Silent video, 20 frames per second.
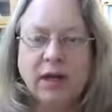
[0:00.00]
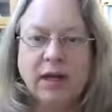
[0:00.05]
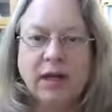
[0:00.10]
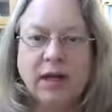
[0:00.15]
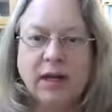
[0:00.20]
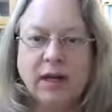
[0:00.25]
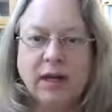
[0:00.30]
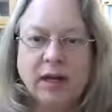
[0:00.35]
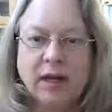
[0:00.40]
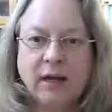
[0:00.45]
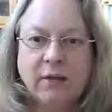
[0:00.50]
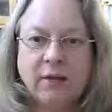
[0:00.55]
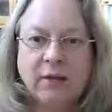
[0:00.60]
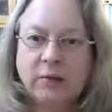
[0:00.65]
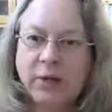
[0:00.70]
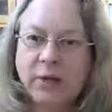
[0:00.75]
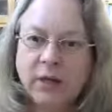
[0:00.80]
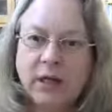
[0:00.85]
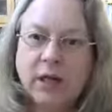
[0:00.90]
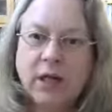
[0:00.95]
And I
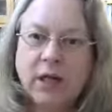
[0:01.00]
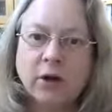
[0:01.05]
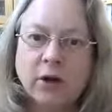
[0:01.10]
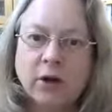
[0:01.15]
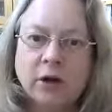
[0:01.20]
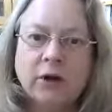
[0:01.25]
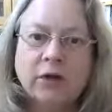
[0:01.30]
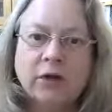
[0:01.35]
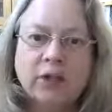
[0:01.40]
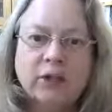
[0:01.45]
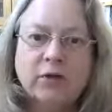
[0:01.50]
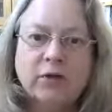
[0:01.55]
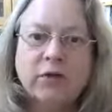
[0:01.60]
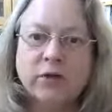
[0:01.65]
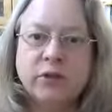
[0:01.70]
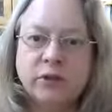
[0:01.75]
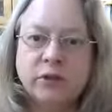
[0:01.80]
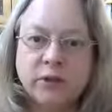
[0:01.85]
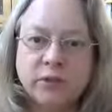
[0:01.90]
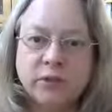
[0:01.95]
really encourage you
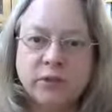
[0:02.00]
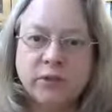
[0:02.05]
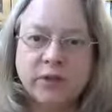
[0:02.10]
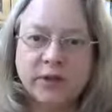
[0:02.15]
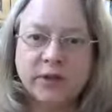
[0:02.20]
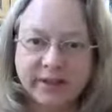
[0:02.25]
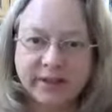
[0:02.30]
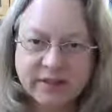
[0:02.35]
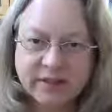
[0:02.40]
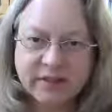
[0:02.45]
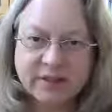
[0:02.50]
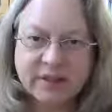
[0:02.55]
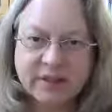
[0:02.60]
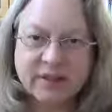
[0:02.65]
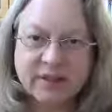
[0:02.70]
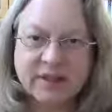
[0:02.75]
to use this